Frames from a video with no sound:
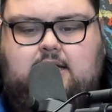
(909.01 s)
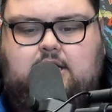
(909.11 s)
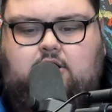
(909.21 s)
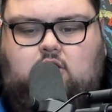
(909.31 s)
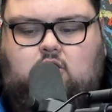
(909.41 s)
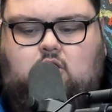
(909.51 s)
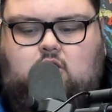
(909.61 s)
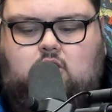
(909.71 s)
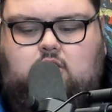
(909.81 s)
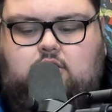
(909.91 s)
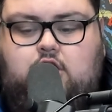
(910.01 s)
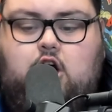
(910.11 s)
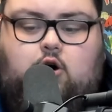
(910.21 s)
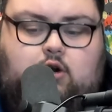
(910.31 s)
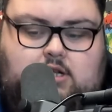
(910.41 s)
you know,
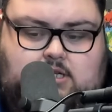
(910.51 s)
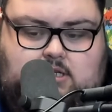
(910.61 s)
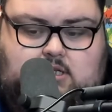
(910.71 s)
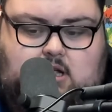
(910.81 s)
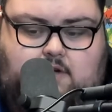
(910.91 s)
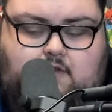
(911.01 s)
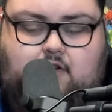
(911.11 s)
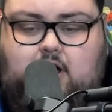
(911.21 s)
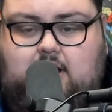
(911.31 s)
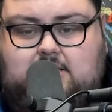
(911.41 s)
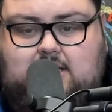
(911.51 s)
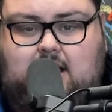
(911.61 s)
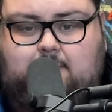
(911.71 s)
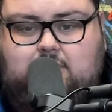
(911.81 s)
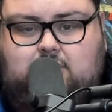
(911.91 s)
notice of a fight as an
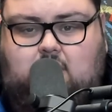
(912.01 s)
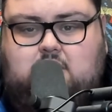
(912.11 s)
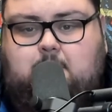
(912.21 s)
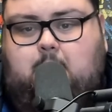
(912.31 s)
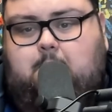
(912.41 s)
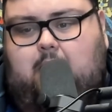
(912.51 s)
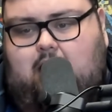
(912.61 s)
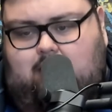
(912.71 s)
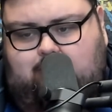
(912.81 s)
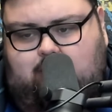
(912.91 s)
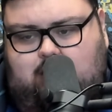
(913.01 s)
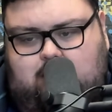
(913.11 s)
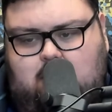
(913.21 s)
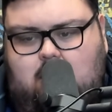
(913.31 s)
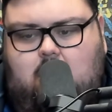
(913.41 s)
amateur, or to prepare for
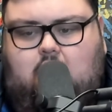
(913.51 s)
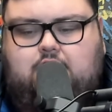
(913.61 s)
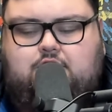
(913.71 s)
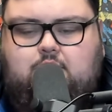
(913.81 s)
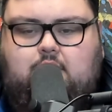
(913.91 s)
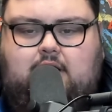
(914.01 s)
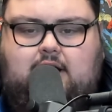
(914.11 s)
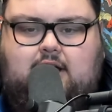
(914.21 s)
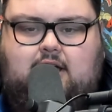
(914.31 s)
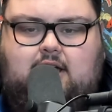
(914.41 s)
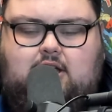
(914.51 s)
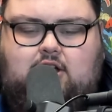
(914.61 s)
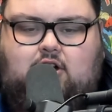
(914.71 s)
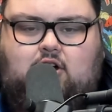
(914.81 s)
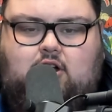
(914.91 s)
it, or do it in a,
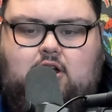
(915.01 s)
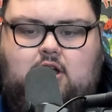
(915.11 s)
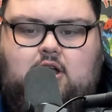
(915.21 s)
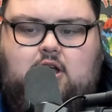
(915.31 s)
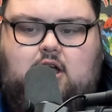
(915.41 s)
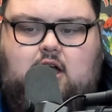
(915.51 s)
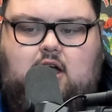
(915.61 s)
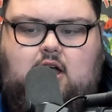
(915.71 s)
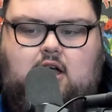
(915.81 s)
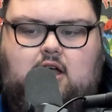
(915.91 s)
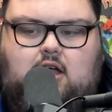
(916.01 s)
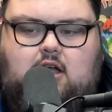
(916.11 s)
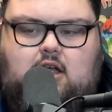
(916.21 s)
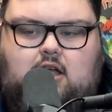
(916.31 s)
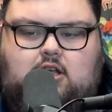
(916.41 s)
you know, a